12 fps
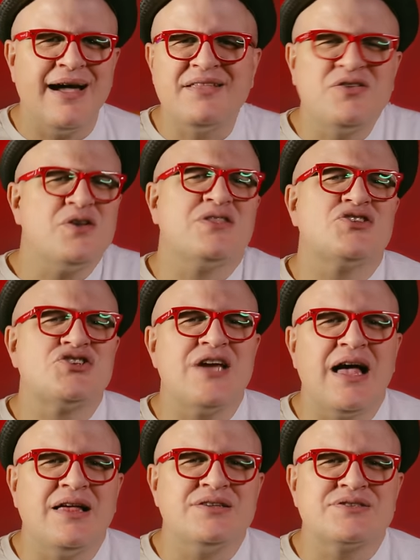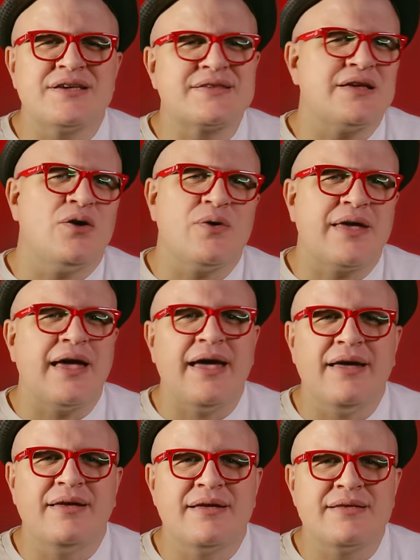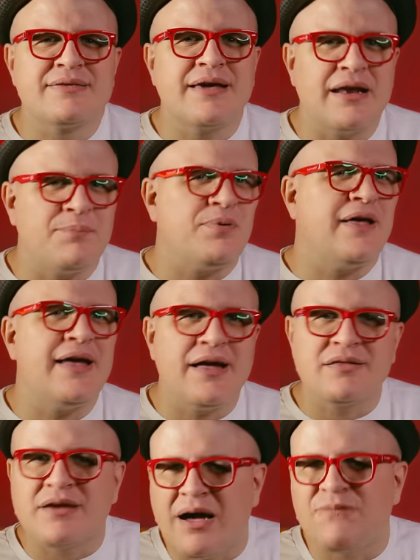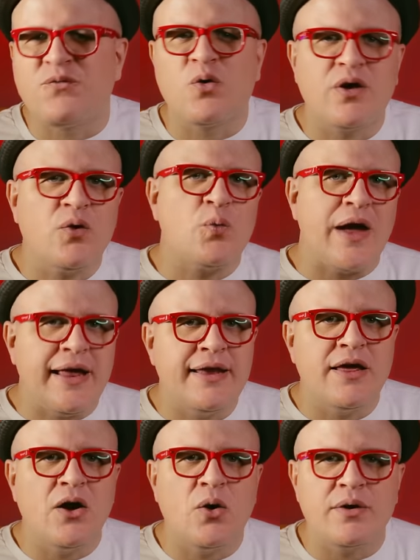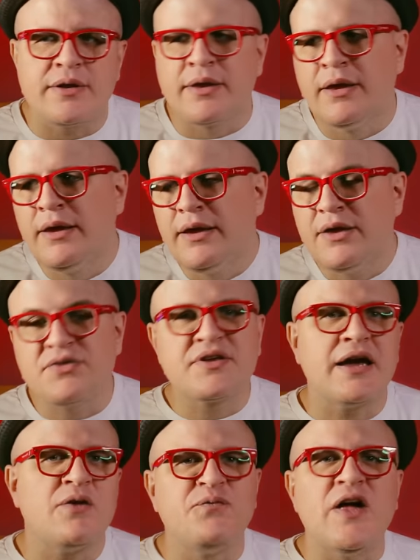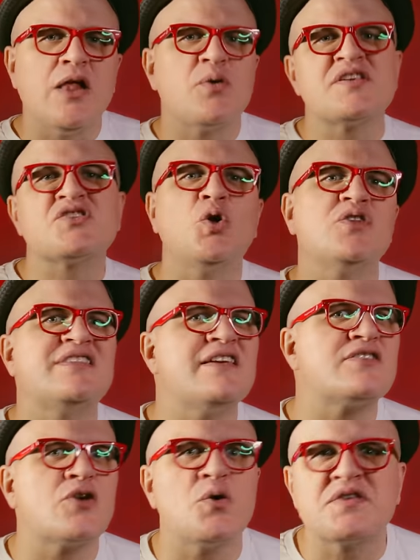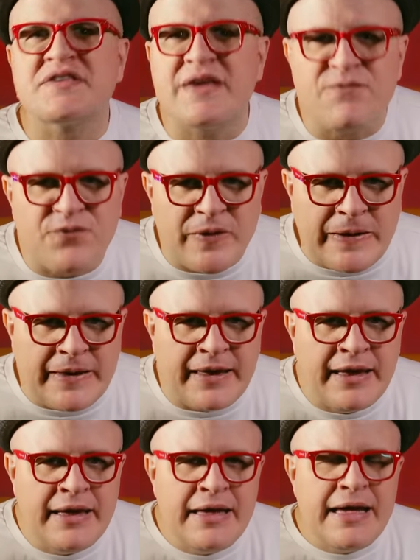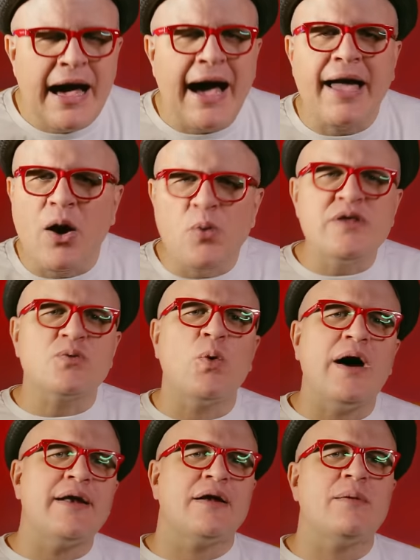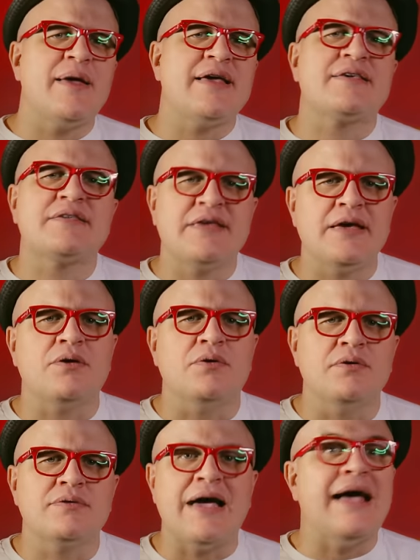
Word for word: I took the challenge. I said, okay, it's got to play on top forty radio and it, it's got to follow a soul disco symphony. I always wanted to make singles.